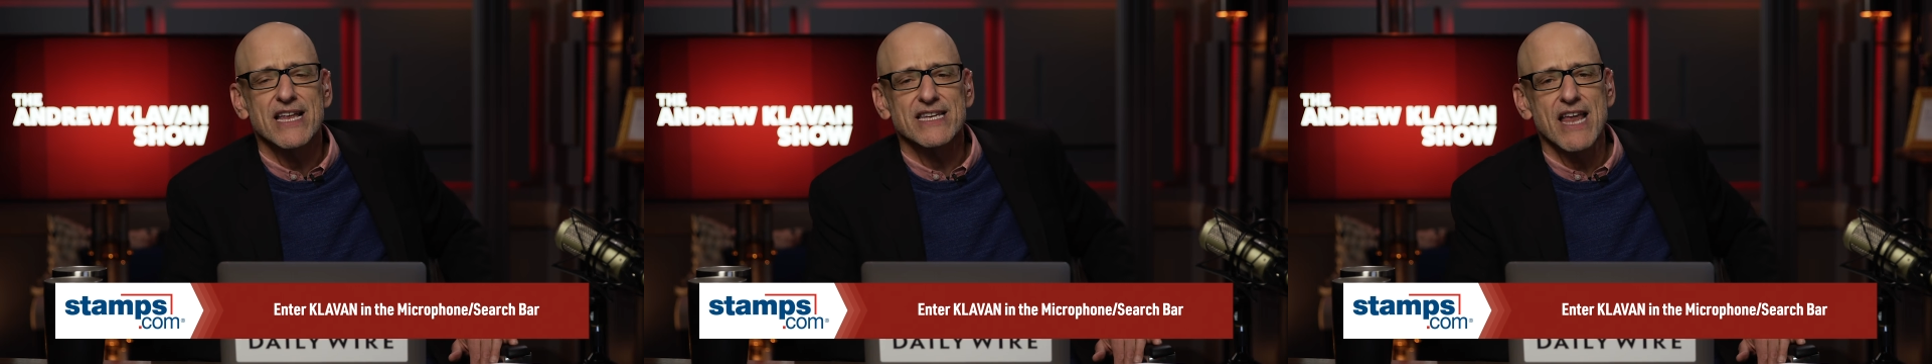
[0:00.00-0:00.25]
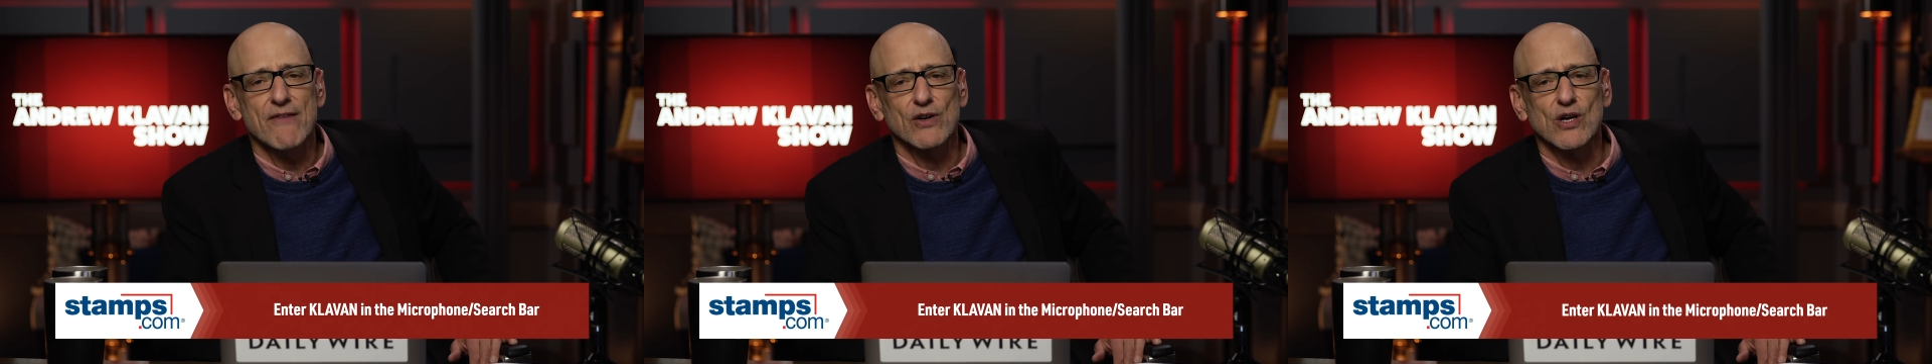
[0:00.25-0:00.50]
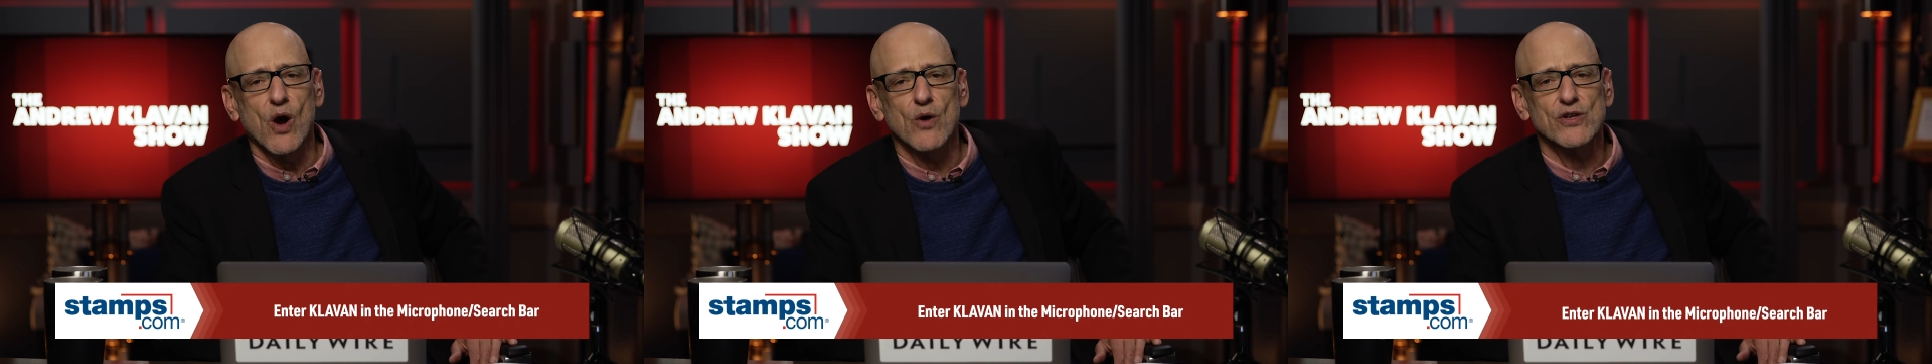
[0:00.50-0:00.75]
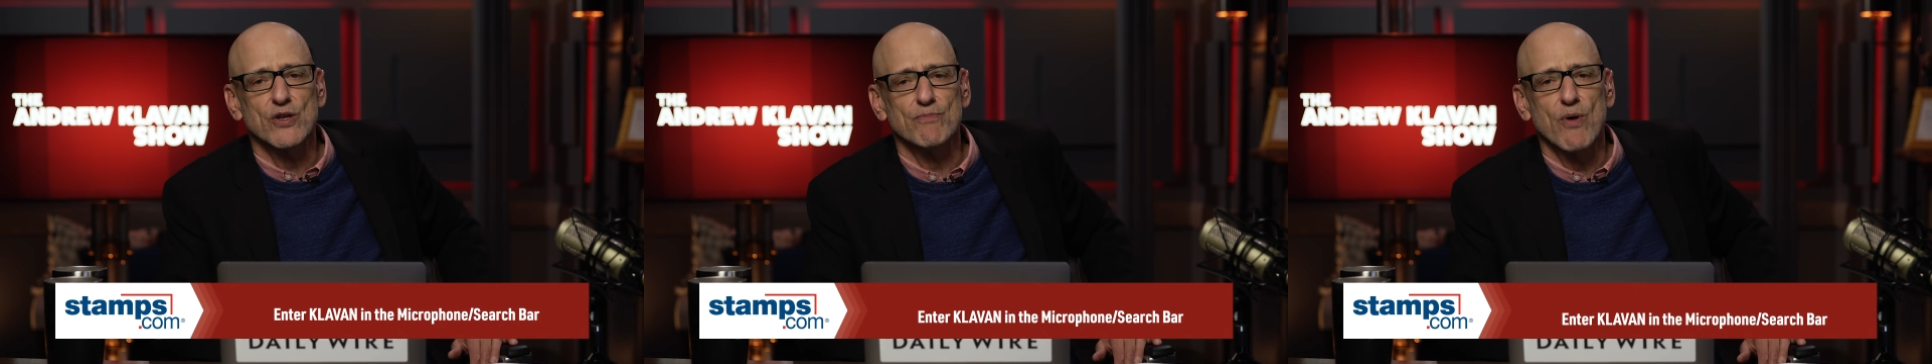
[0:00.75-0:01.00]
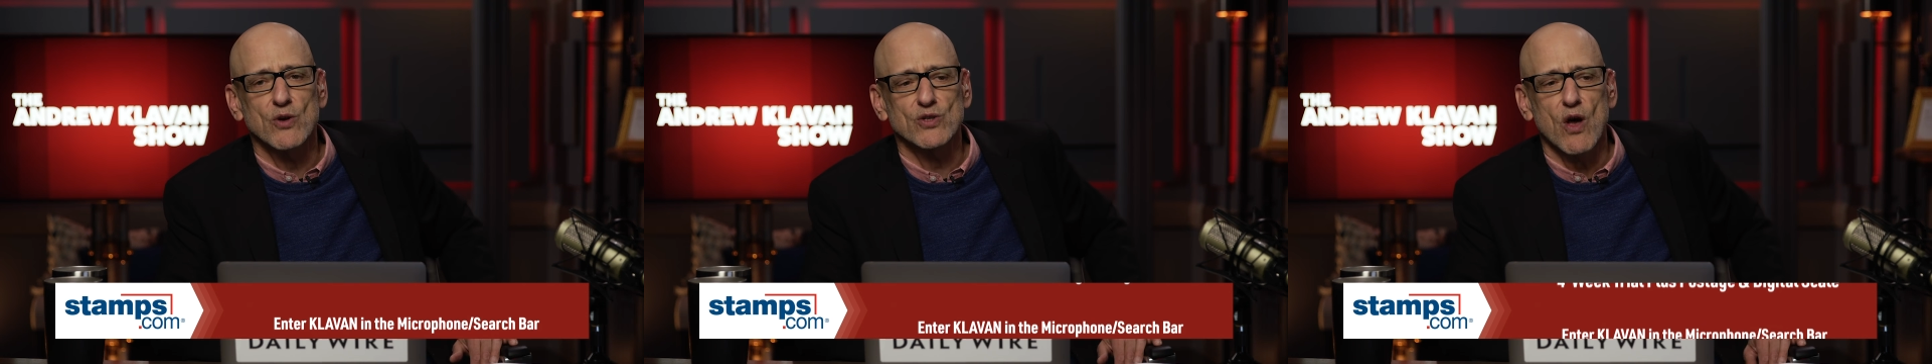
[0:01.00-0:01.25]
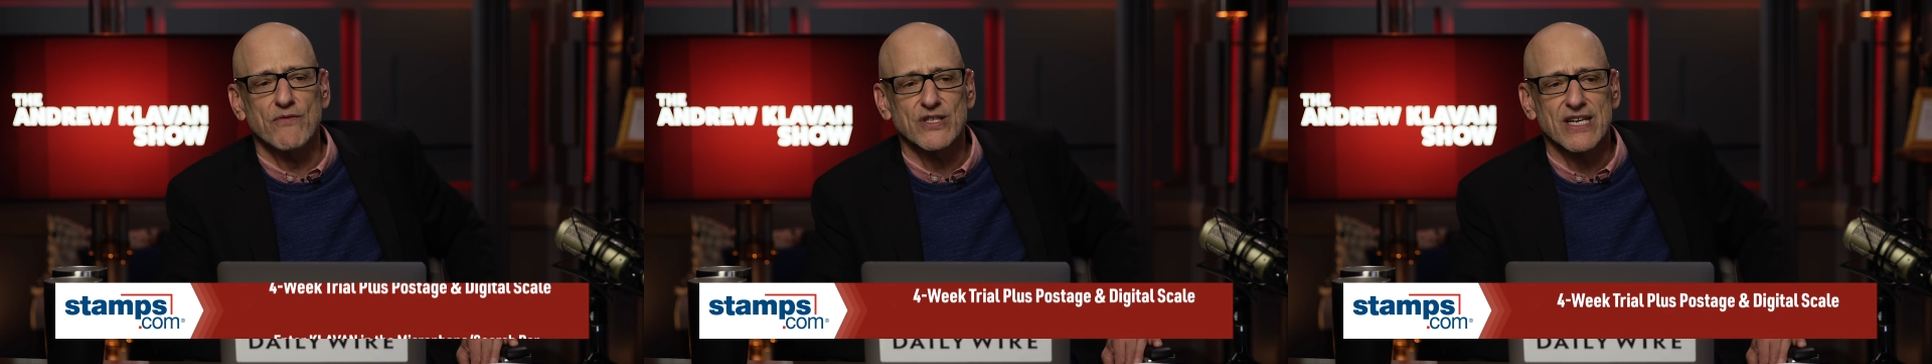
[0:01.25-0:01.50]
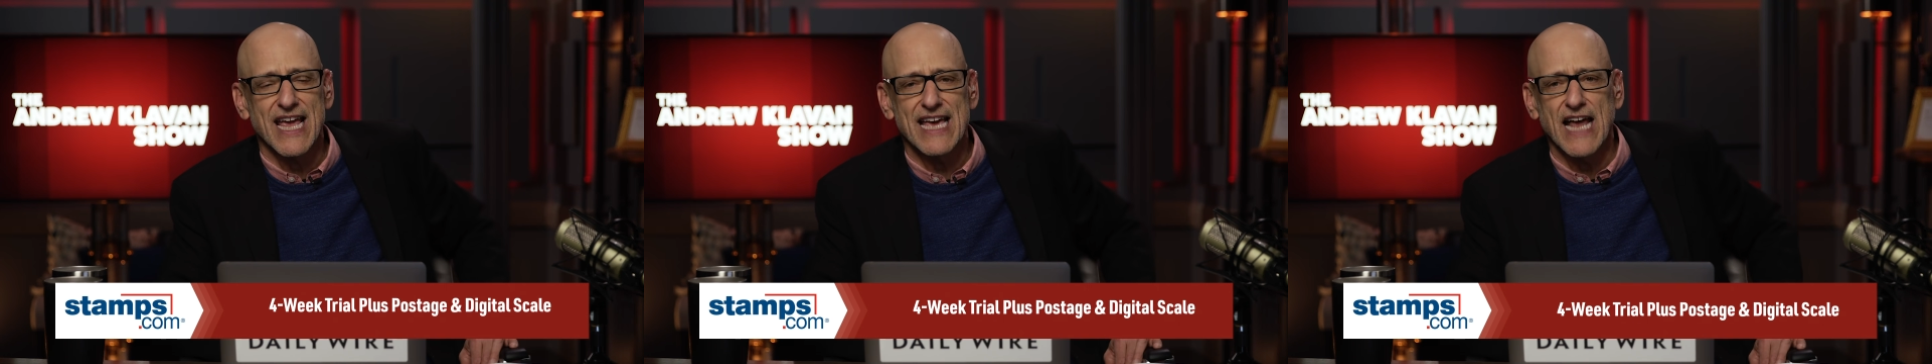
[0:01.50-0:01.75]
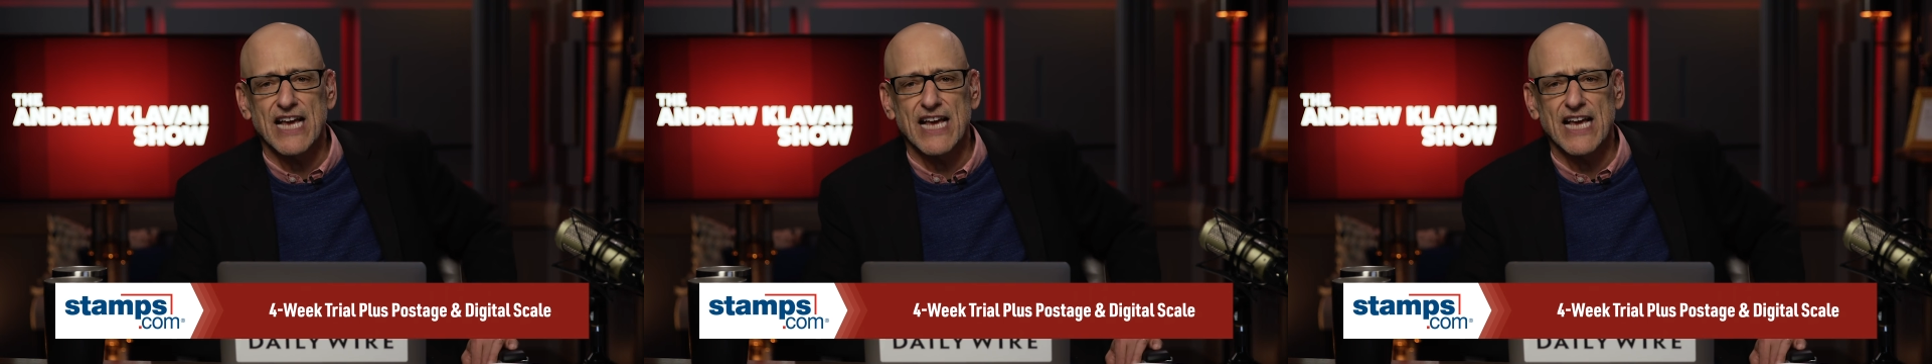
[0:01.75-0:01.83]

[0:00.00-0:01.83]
Never go to the post office again.